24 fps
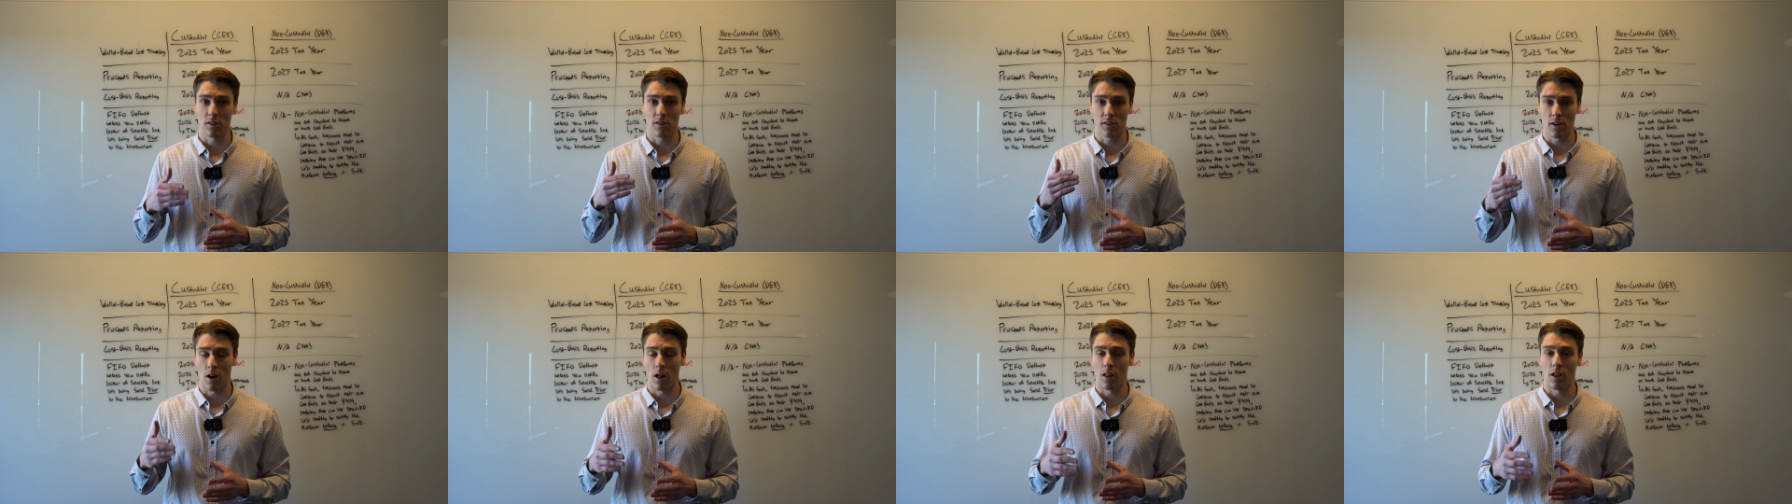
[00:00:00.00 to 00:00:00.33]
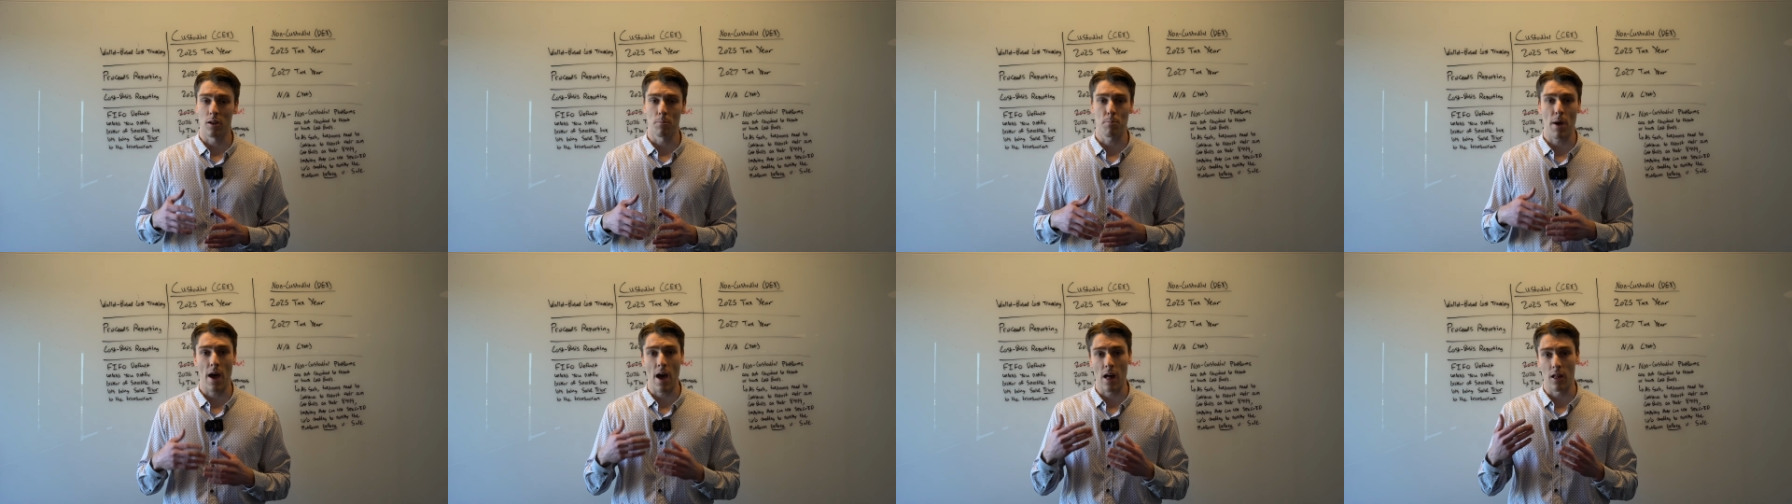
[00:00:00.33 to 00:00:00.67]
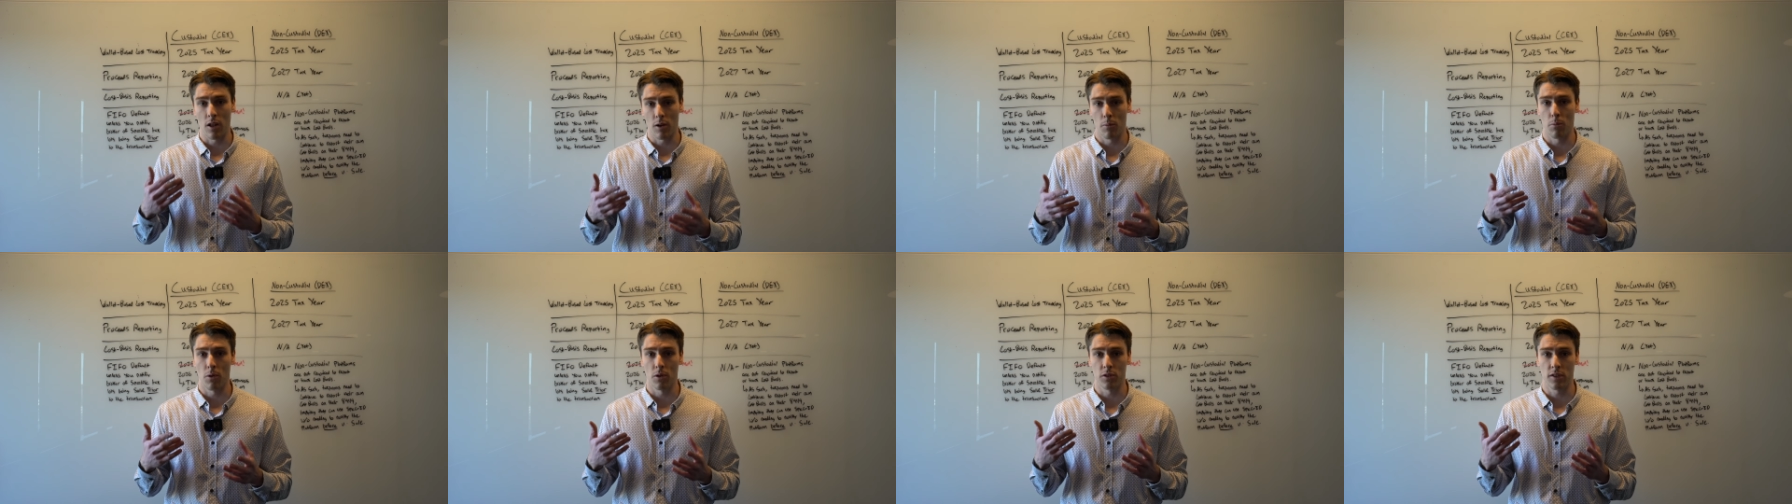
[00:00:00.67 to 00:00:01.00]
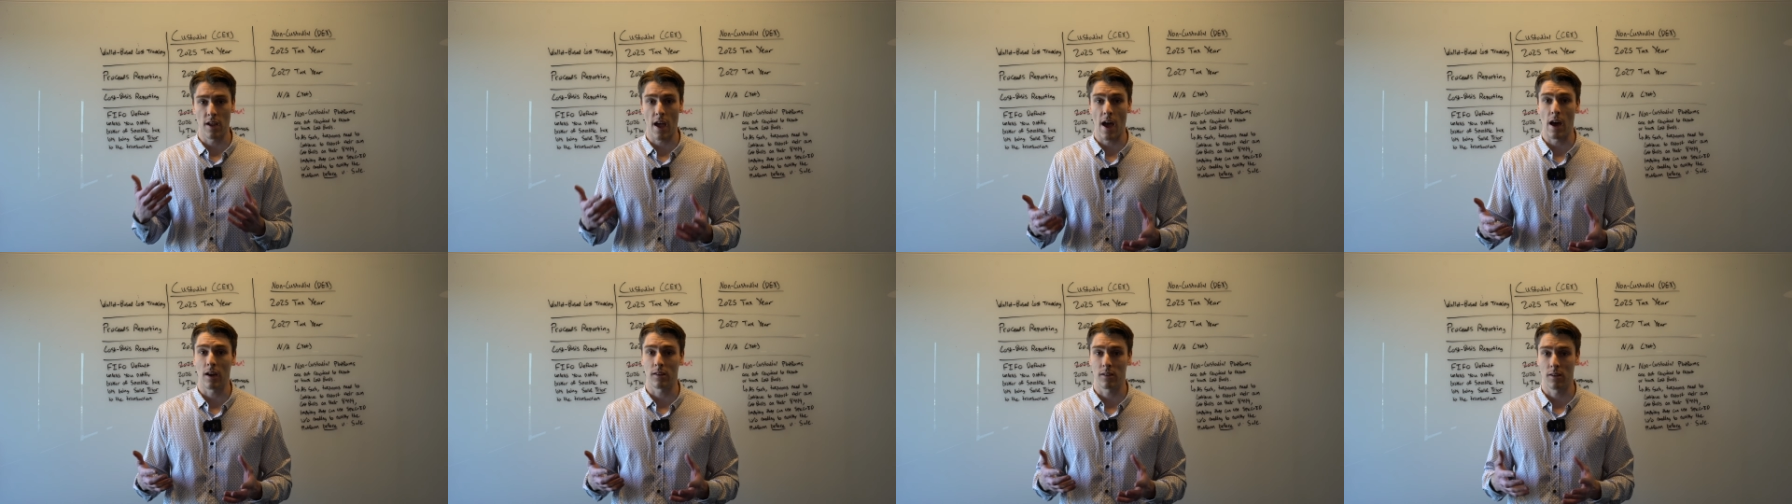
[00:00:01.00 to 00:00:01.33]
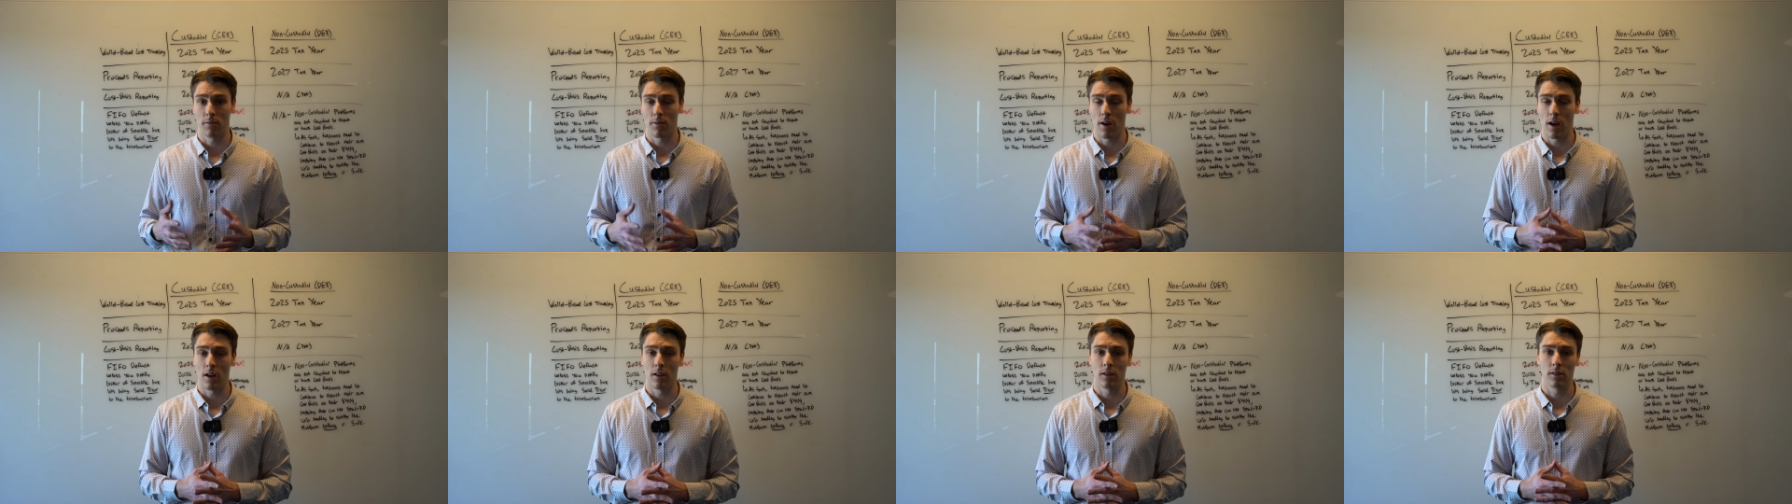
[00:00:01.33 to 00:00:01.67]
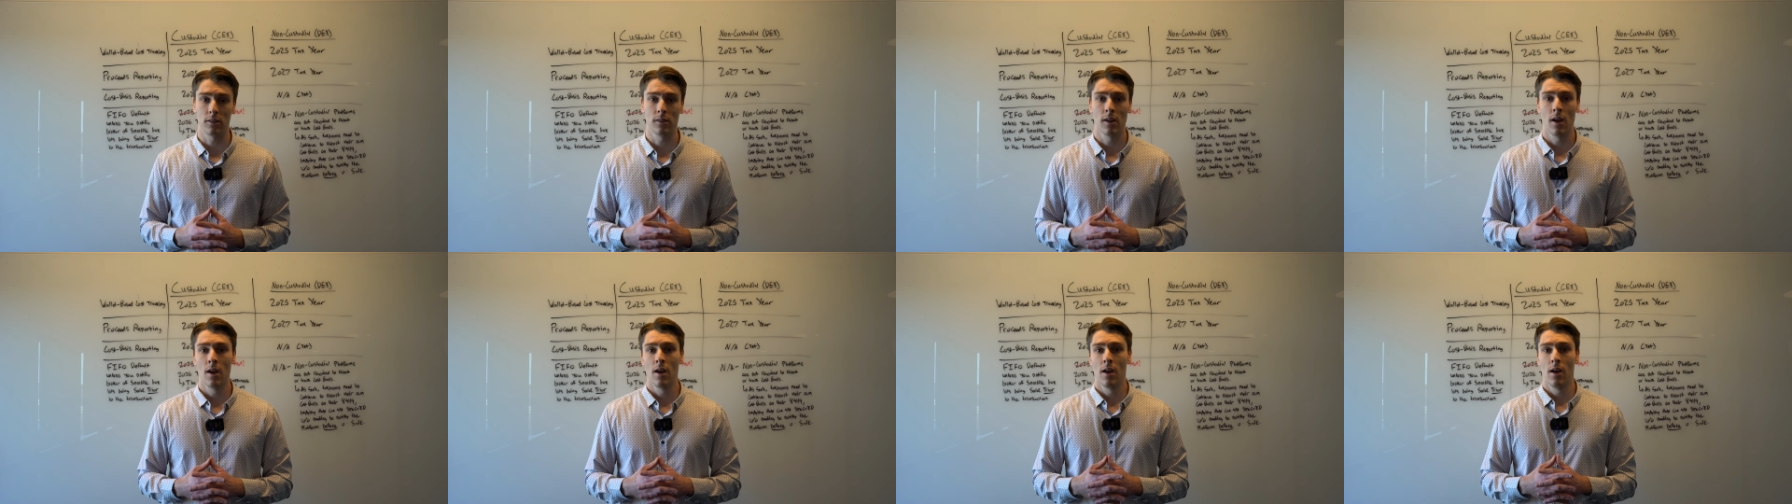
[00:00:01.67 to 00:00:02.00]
solid, palatable tax advice.